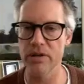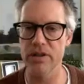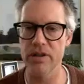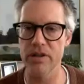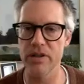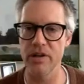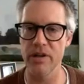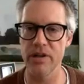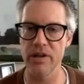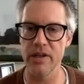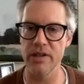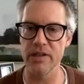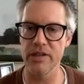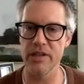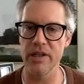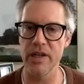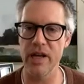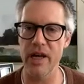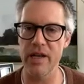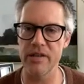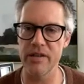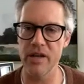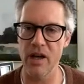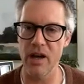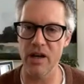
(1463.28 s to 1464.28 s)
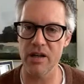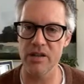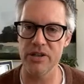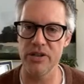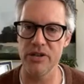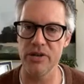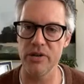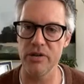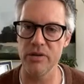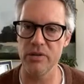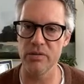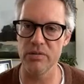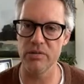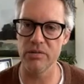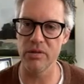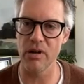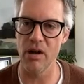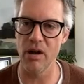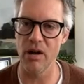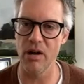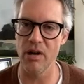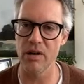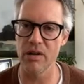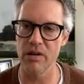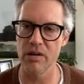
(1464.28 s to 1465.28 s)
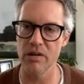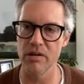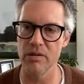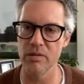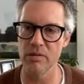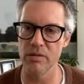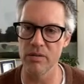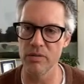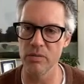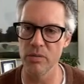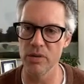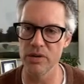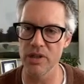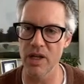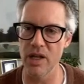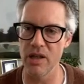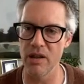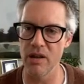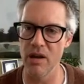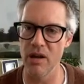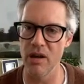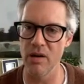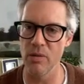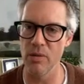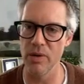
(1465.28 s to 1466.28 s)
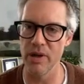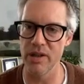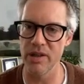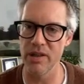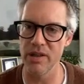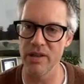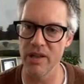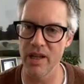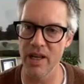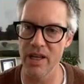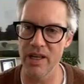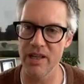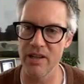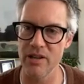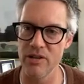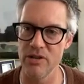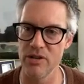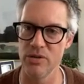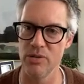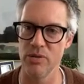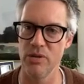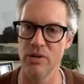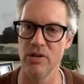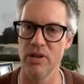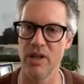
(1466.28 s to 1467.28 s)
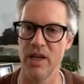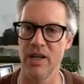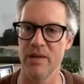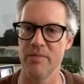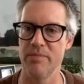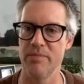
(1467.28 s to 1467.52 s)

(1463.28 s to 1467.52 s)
did I talk too long, or was I long-winded like usual?